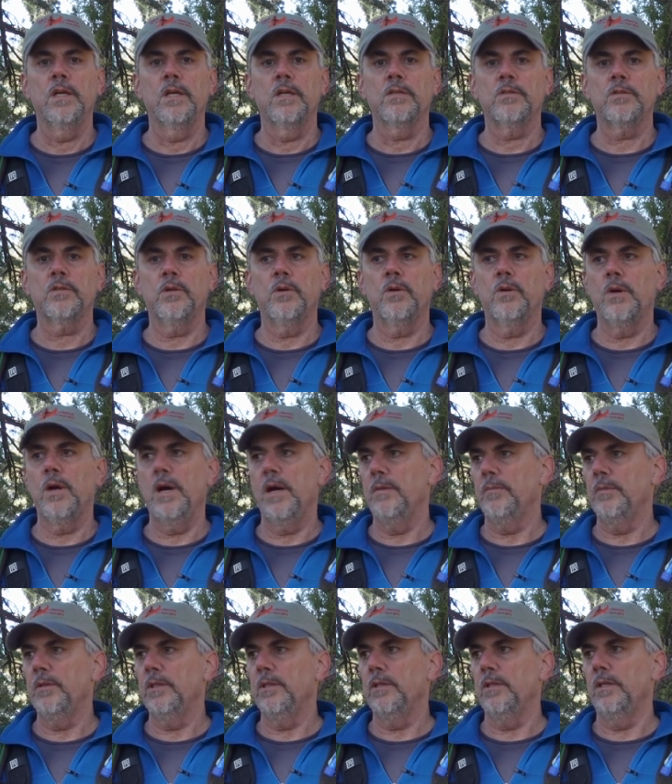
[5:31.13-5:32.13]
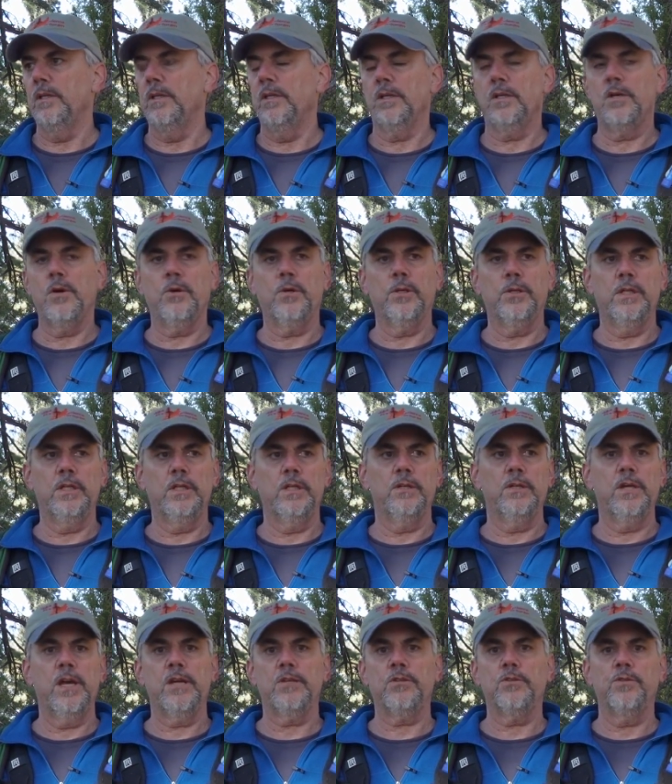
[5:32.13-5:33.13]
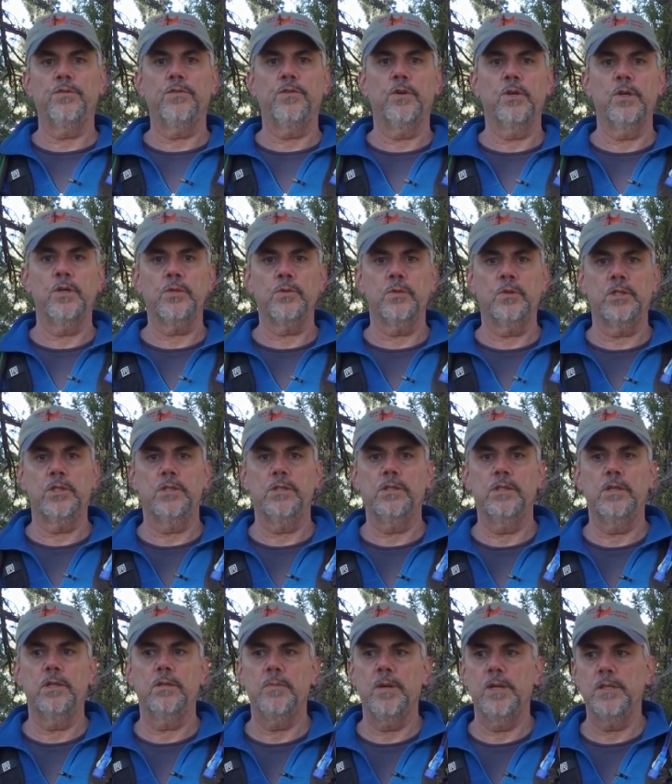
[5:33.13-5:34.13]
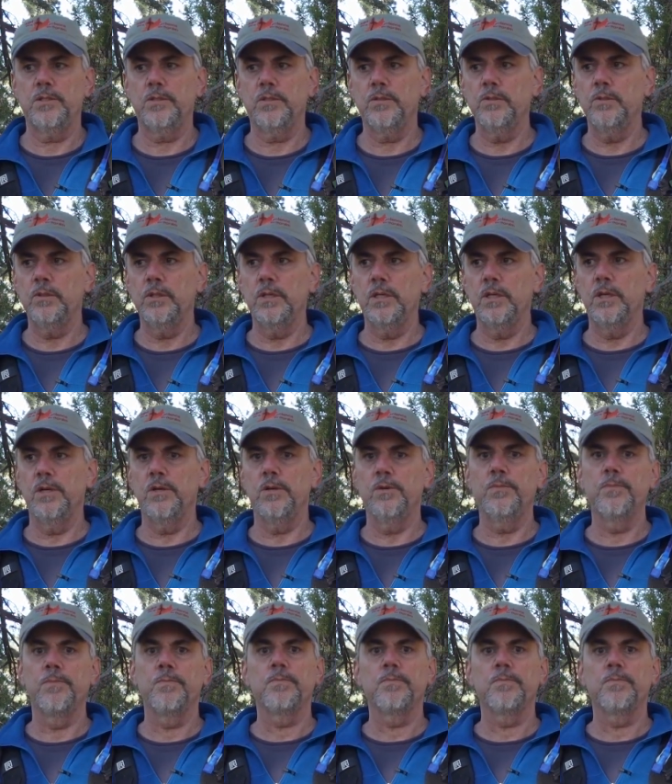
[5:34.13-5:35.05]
So I'm in the Coconino National Forest, which is near my studio.